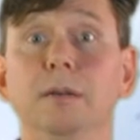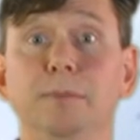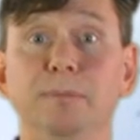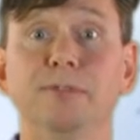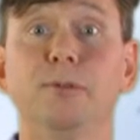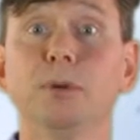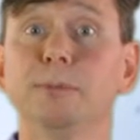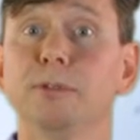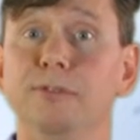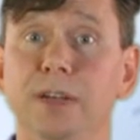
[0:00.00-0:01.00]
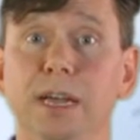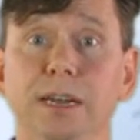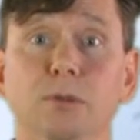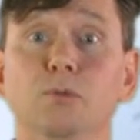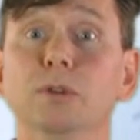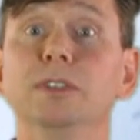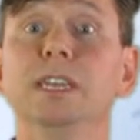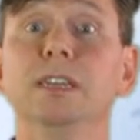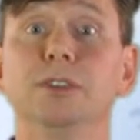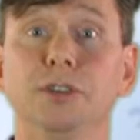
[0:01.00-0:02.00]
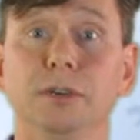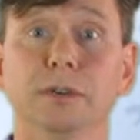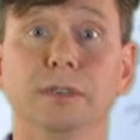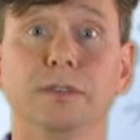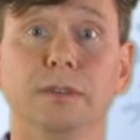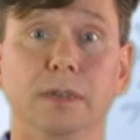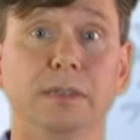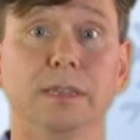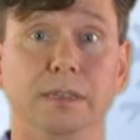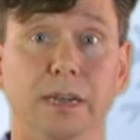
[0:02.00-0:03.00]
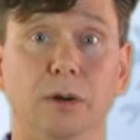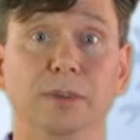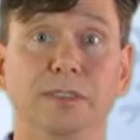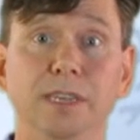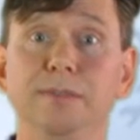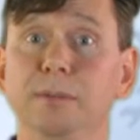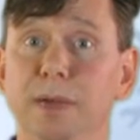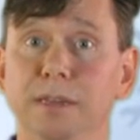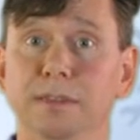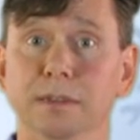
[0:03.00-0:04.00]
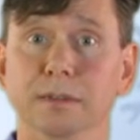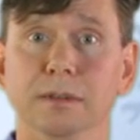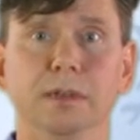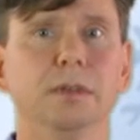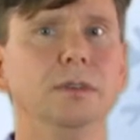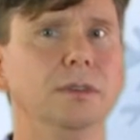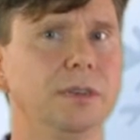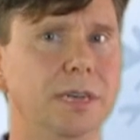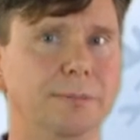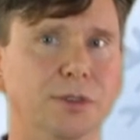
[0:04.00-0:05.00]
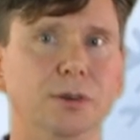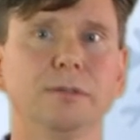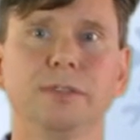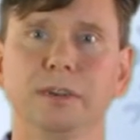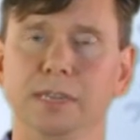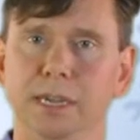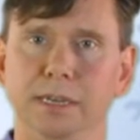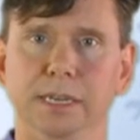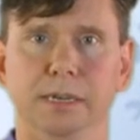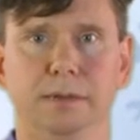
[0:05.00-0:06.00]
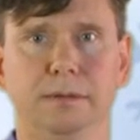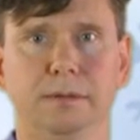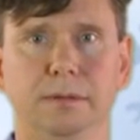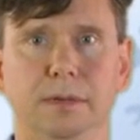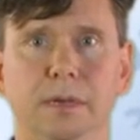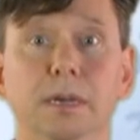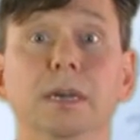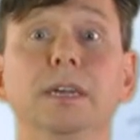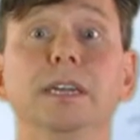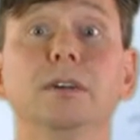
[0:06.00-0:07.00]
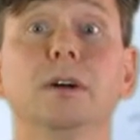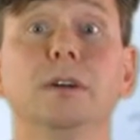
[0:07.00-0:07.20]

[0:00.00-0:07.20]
But before you provide routine assurance that they are receiving medicine, you should observe their technique. Here